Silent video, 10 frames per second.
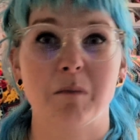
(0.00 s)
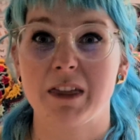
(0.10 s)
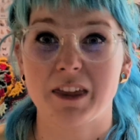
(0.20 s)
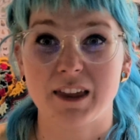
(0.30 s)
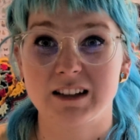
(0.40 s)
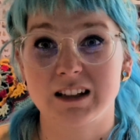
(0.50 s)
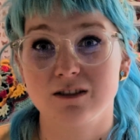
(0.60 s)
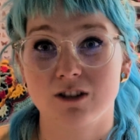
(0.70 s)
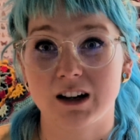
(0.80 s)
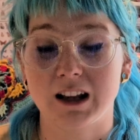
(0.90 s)
meant that they
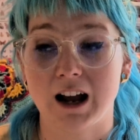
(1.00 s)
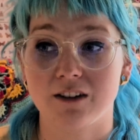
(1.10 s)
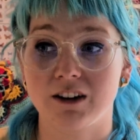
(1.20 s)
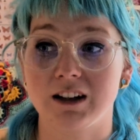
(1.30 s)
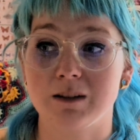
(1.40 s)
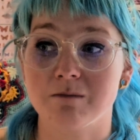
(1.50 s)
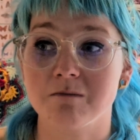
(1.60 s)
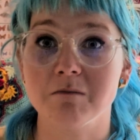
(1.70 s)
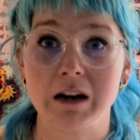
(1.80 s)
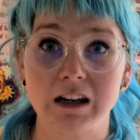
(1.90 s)
didn't really have any
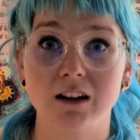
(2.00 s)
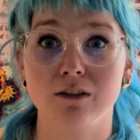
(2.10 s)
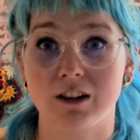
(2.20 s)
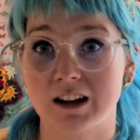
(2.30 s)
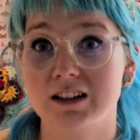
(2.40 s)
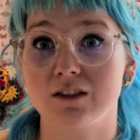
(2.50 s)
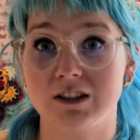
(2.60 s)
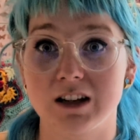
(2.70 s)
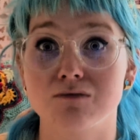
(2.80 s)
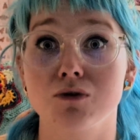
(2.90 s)
meaningful
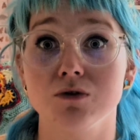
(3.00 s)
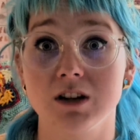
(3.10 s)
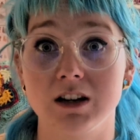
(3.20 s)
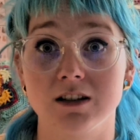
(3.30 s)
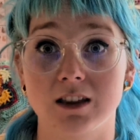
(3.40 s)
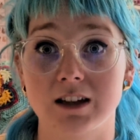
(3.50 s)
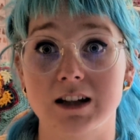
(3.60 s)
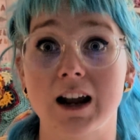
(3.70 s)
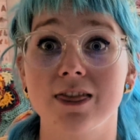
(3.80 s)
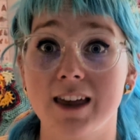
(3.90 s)
activity and routine to their
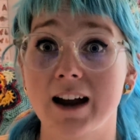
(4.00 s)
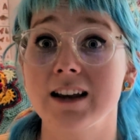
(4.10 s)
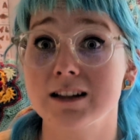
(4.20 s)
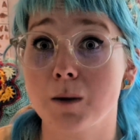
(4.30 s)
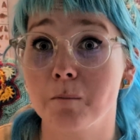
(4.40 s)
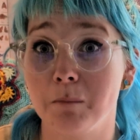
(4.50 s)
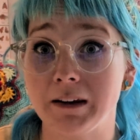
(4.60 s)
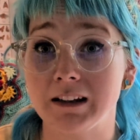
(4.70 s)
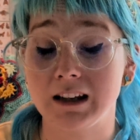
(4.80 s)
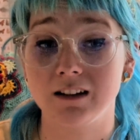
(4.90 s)
day. And that is a
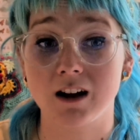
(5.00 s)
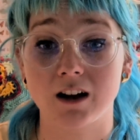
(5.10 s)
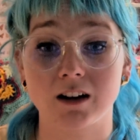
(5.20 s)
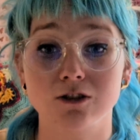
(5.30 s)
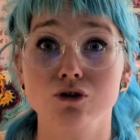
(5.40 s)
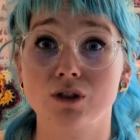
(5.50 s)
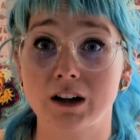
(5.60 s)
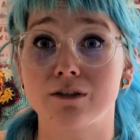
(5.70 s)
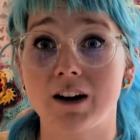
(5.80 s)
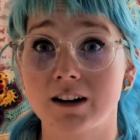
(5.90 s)
big
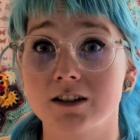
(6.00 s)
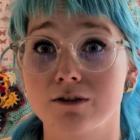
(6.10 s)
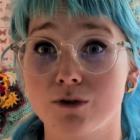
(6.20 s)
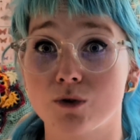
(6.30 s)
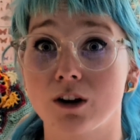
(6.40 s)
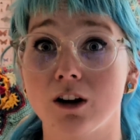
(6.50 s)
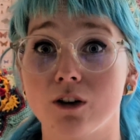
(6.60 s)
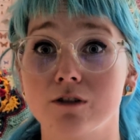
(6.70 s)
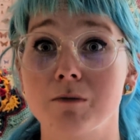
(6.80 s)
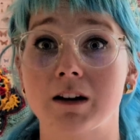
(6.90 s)
trigger factor for a
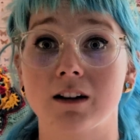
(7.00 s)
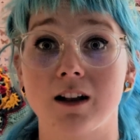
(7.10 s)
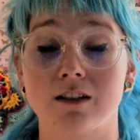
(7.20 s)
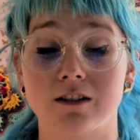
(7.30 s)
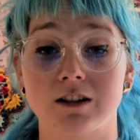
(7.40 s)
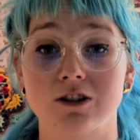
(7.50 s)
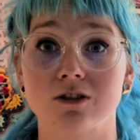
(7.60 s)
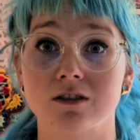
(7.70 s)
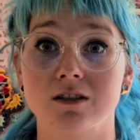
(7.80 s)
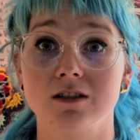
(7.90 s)
lot of mental health
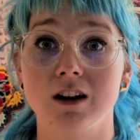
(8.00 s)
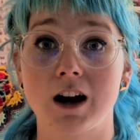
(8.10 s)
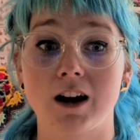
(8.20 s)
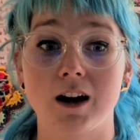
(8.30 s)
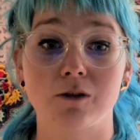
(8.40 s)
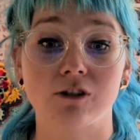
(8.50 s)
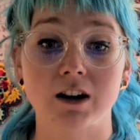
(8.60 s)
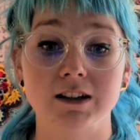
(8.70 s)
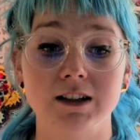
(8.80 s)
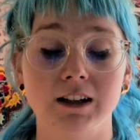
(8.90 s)
conditions
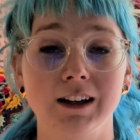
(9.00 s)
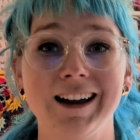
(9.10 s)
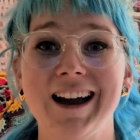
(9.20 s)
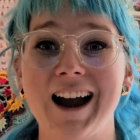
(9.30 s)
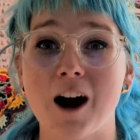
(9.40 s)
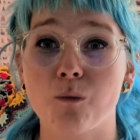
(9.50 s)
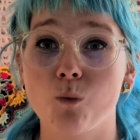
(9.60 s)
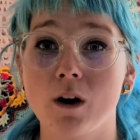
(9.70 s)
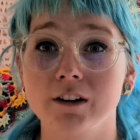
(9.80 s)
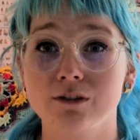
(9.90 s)
arising. And
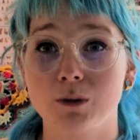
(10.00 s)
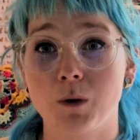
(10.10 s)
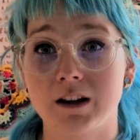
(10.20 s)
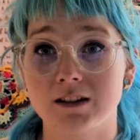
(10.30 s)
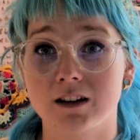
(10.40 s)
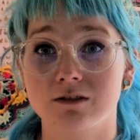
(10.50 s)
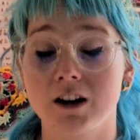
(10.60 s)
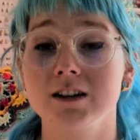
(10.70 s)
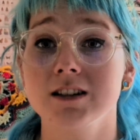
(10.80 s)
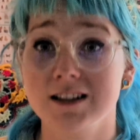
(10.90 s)
one of the ways it
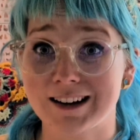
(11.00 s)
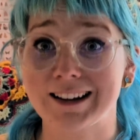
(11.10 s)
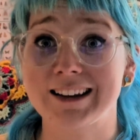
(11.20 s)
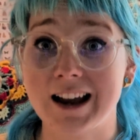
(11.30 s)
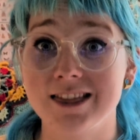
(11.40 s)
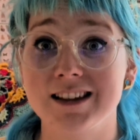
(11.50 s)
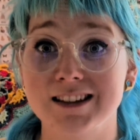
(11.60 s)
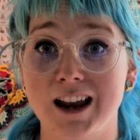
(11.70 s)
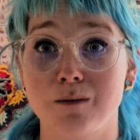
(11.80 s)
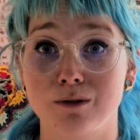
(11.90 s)
arises, and again, this
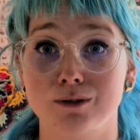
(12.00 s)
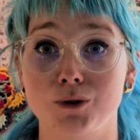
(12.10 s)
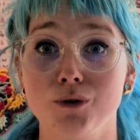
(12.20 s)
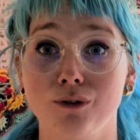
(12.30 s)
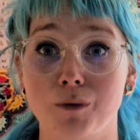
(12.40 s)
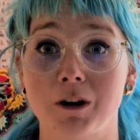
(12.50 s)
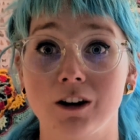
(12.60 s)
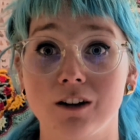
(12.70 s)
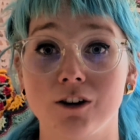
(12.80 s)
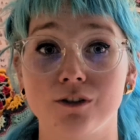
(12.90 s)
came through from a
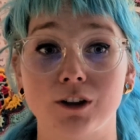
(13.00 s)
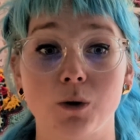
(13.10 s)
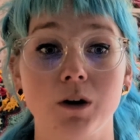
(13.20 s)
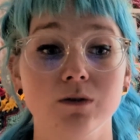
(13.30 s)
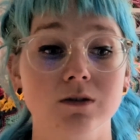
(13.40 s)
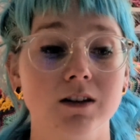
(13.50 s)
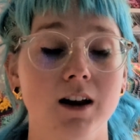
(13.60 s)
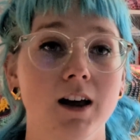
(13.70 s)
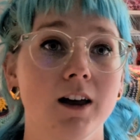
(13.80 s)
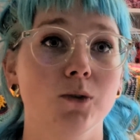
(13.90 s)
lot of the quotes,
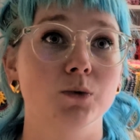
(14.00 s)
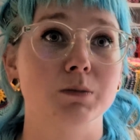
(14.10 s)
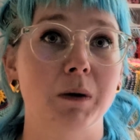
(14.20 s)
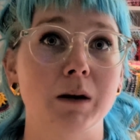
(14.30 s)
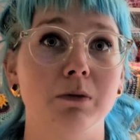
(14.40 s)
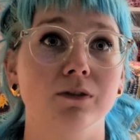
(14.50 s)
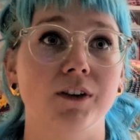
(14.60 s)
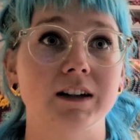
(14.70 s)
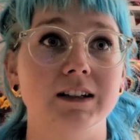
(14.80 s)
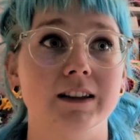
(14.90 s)
was people
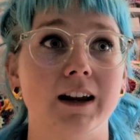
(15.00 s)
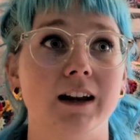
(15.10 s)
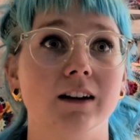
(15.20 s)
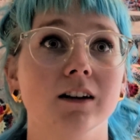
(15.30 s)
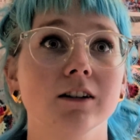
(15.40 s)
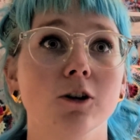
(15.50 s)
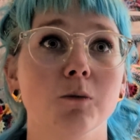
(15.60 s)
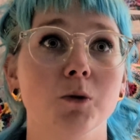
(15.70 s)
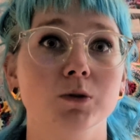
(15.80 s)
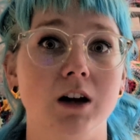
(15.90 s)
finding they had a lot
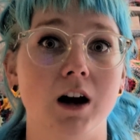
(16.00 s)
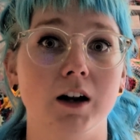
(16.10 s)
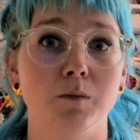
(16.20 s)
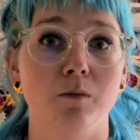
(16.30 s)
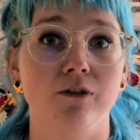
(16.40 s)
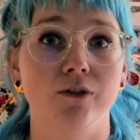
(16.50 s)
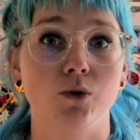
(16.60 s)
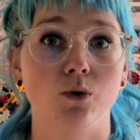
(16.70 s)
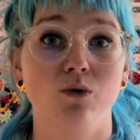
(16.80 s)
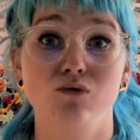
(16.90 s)
more time
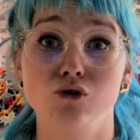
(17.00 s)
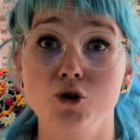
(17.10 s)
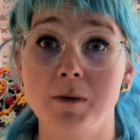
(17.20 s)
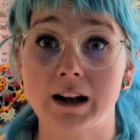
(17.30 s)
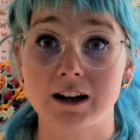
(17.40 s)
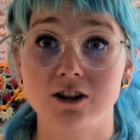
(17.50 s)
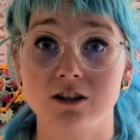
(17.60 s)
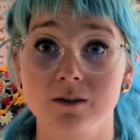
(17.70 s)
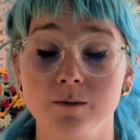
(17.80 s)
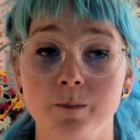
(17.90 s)
for
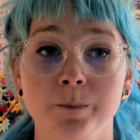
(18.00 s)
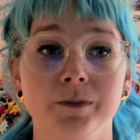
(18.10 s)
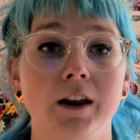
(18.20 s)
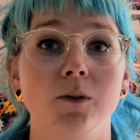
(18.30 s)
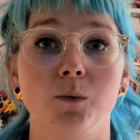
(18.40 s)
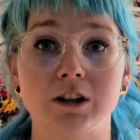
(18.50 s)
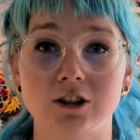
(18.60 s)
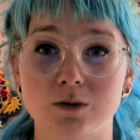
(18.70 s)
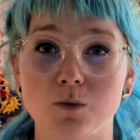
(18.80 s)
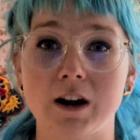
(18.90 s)
rumination,
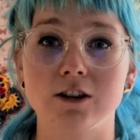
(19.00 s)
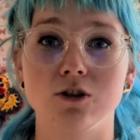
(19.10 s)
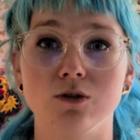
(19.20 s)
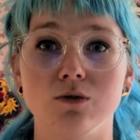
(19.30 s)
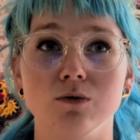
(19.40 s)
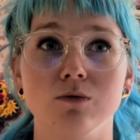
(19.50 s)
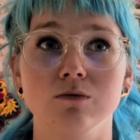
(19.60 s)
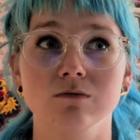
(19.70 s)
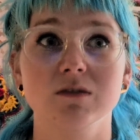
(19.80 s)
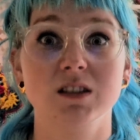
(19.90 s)
which is where you
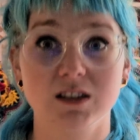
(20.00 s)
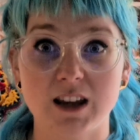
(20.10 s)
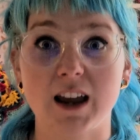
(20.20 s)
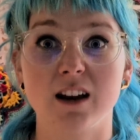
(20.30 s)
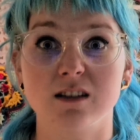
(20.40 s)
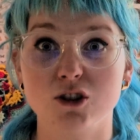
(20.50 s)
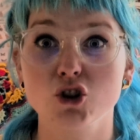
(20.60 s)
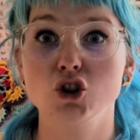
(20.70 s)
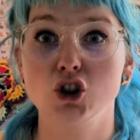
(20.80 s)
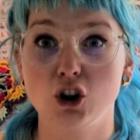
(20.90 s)
sit and
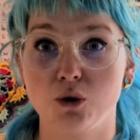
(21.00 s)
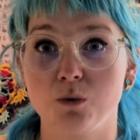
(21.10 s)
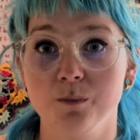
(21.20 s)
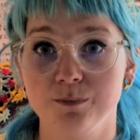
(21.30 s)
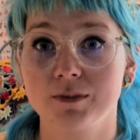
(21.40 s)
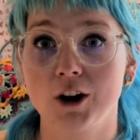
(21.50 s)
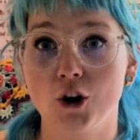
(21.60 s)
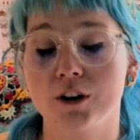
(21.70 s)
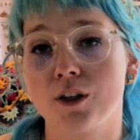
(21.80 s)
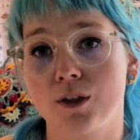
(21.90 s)
stew
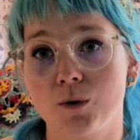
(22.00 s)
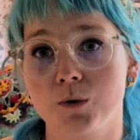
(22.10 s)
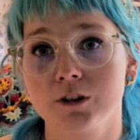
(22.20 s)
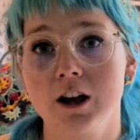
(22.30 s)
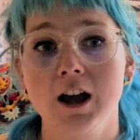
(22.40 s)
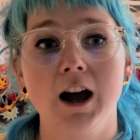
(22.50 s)
on a thought.